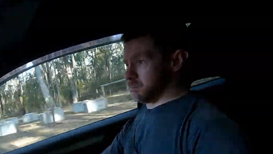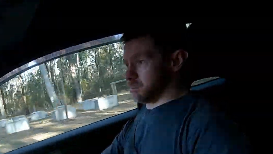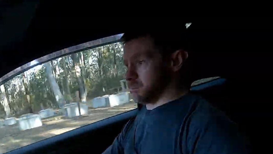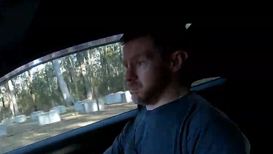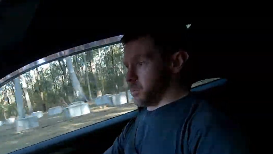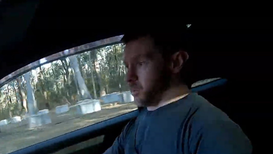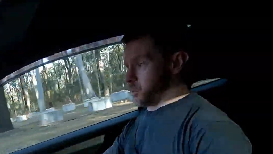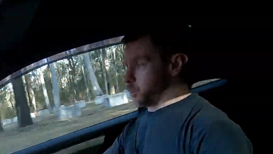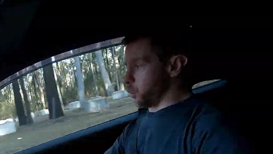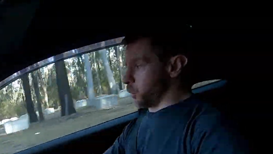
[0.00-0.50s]

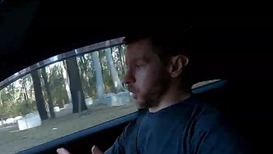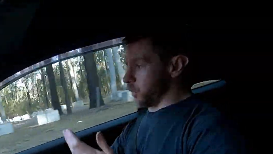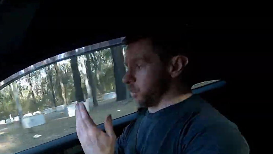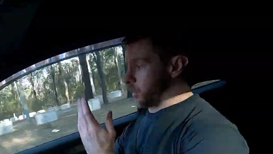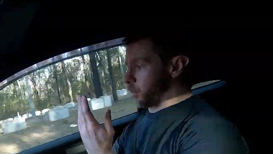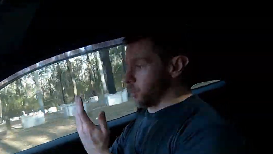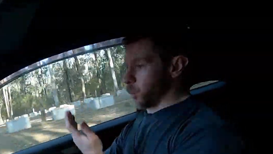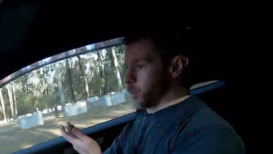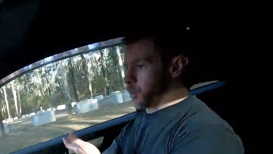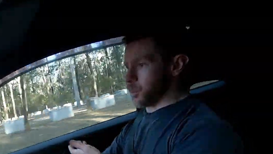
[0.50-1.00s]
you can always have
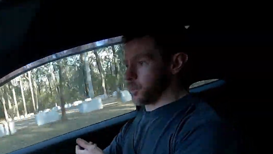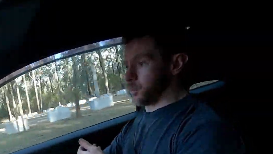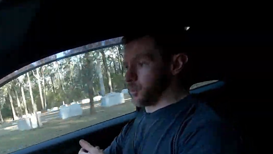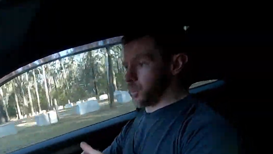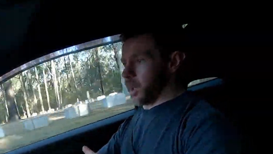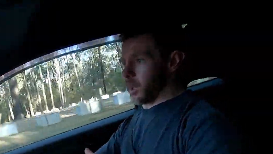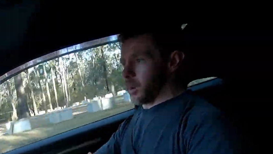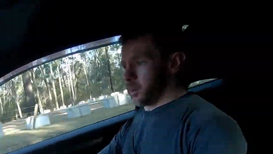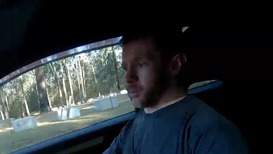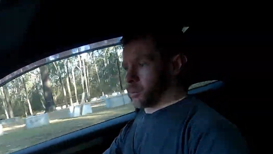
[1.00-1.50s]
the windows
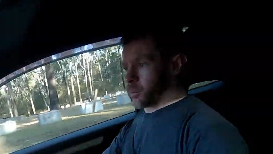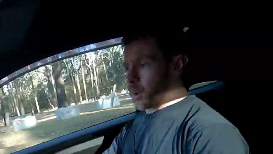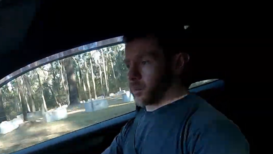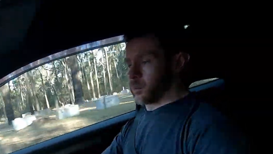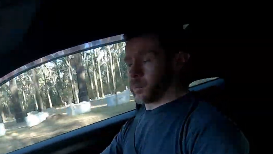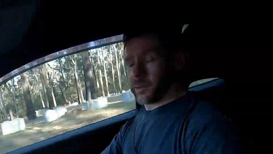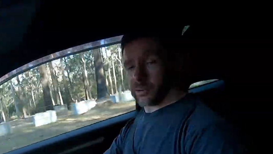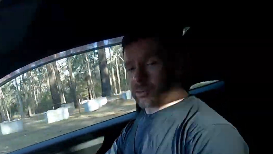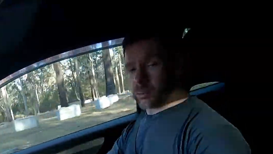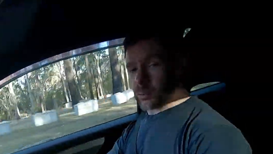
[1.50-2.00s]
down and crack
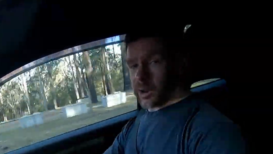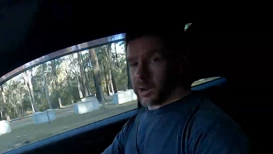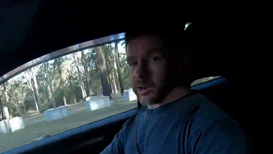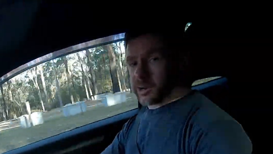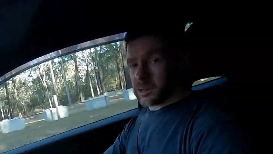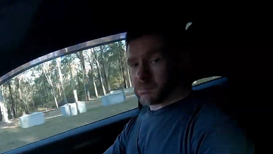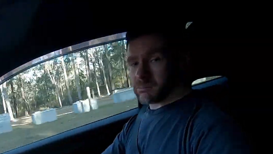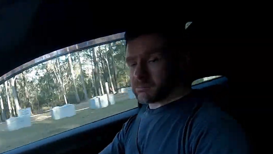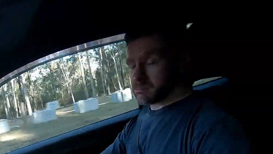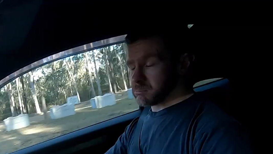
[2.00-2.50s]
when it's raining,
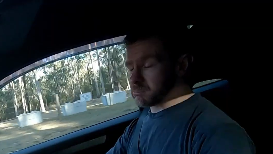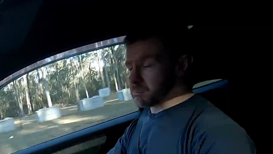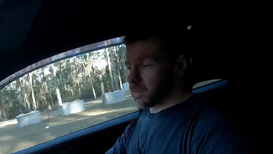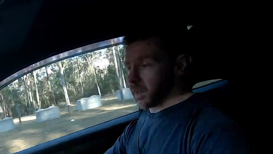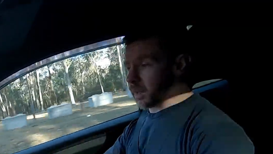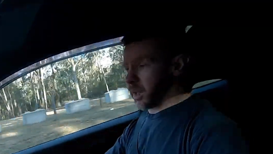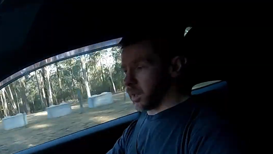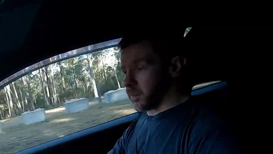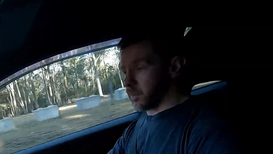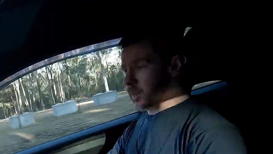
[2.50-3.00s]

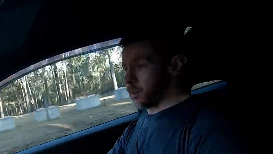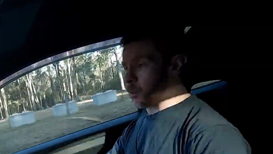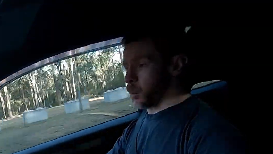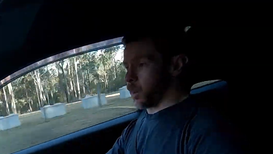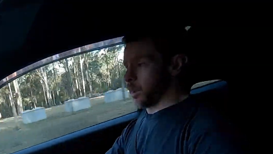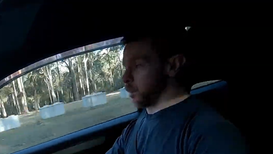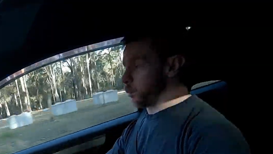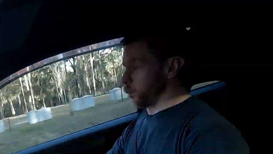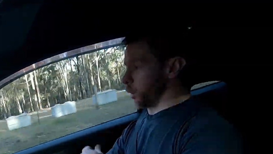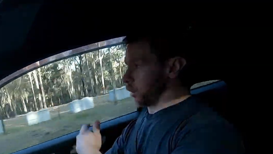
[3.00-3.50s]
and that way
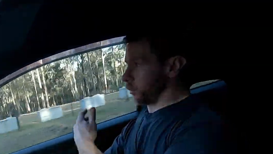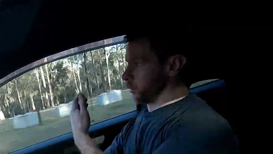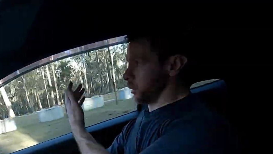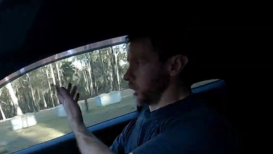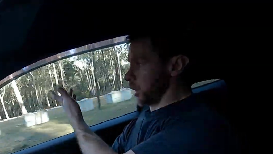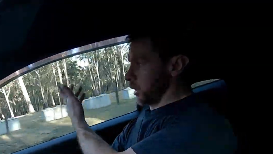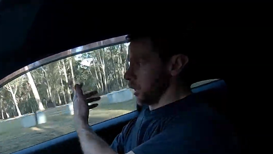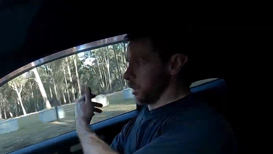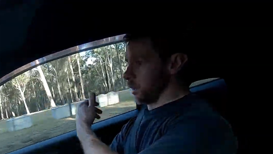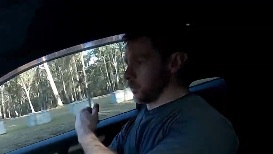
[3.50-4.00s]
you won't actually get
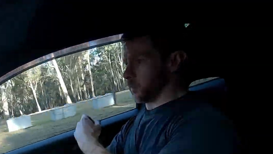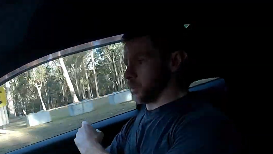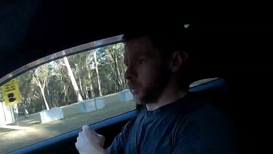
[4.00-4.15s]
anything